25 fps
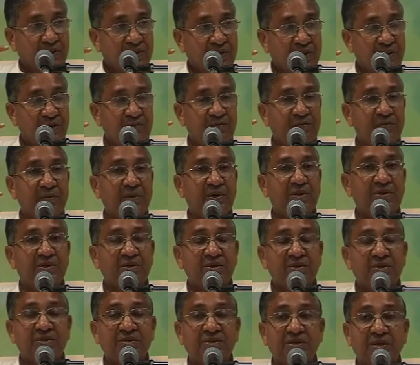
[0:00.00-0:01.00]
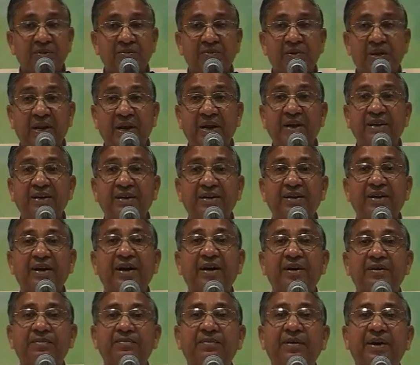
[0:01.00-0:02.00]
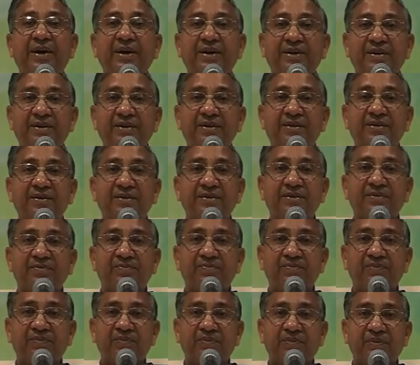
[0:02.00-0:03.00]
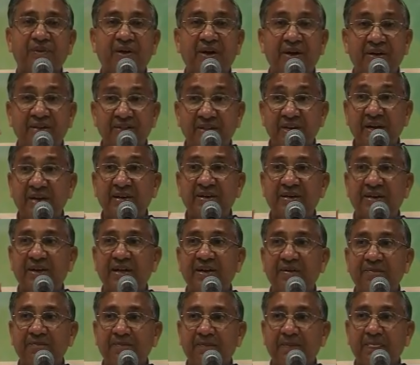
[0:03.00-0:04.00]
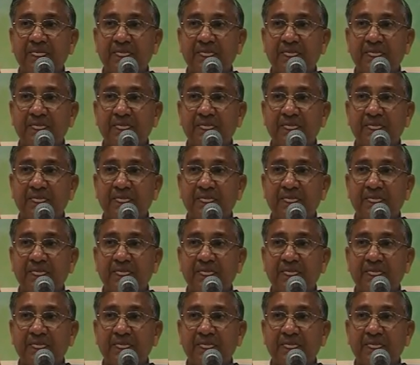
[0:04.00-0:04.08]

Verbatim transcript: give me some light and might at that time.